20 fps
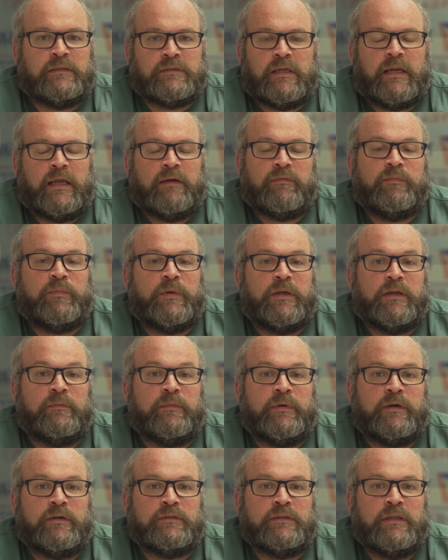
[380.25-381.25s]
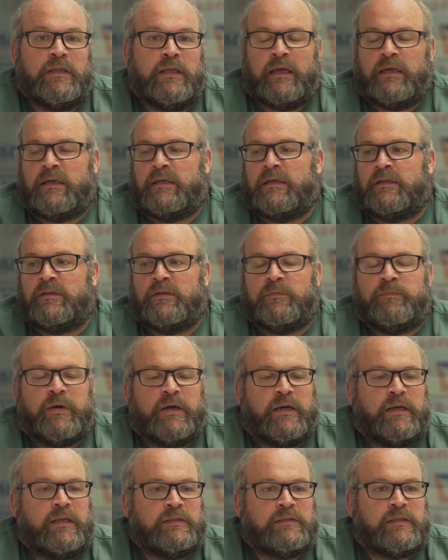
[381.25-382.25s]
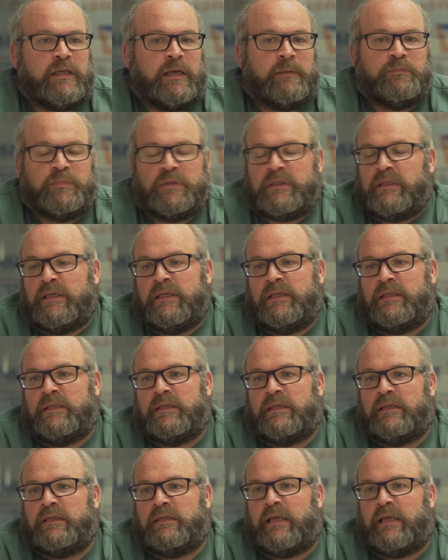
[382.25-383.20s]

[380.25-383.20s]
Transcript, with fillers: doesn't have a Peterbilt. I got other buddies that bleed